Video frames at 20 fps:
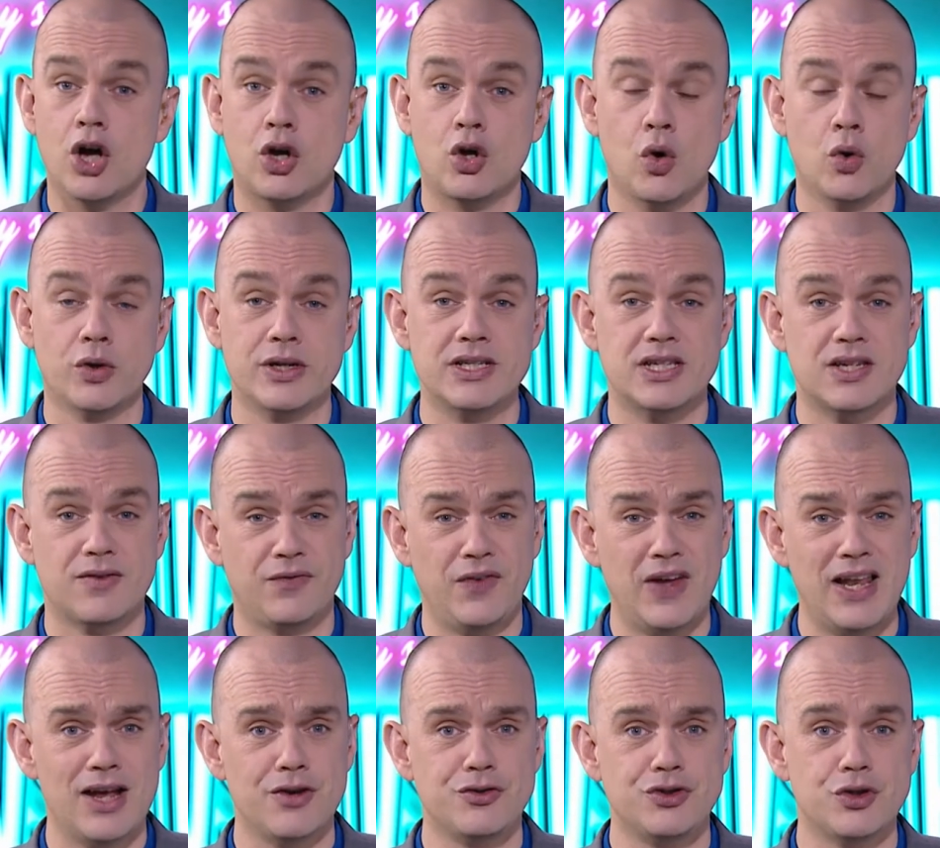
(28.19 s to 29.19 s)
according to
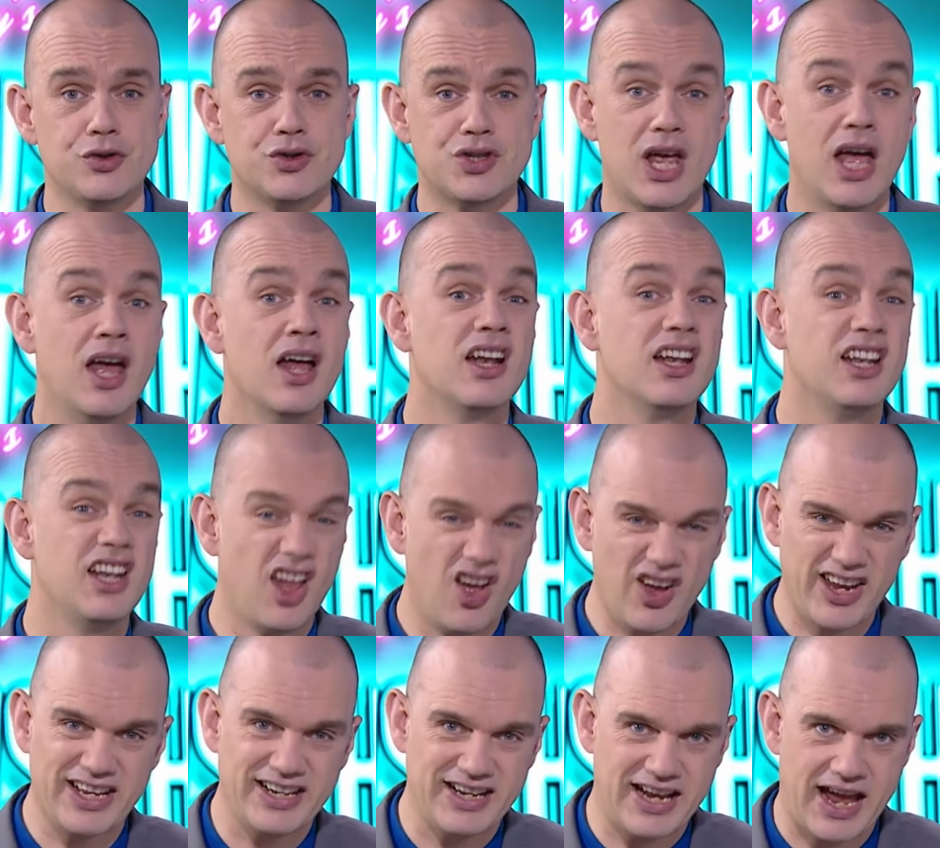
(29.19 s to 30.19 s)
fellow user
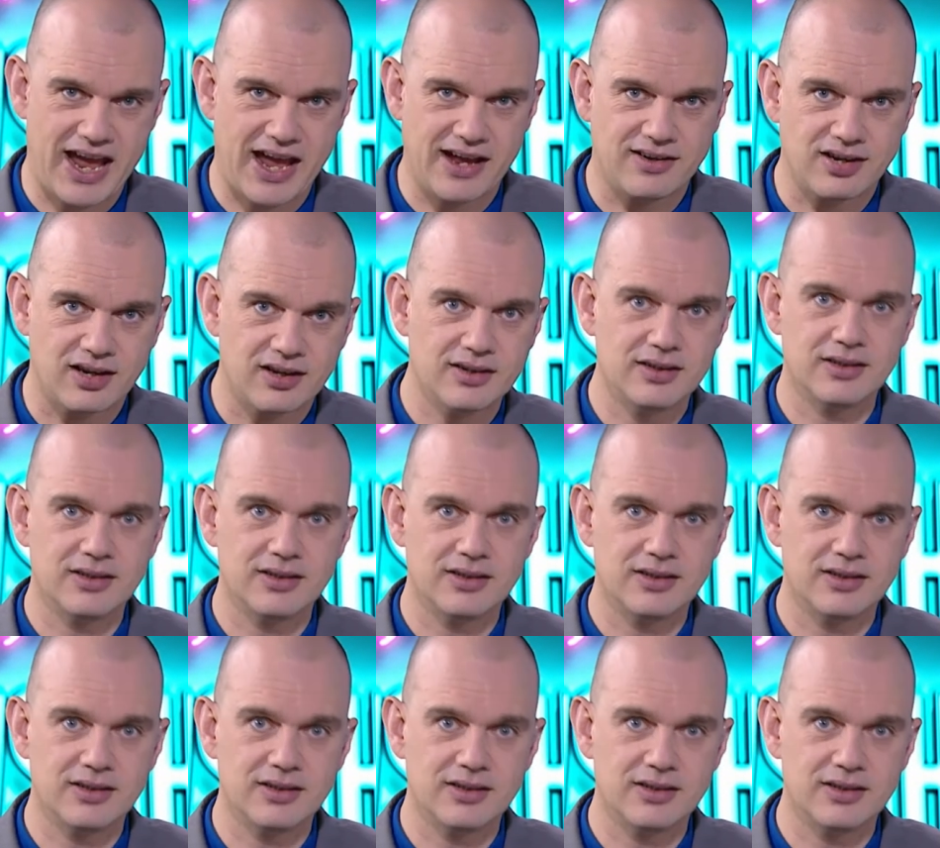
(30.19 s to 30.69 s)
Lionhead.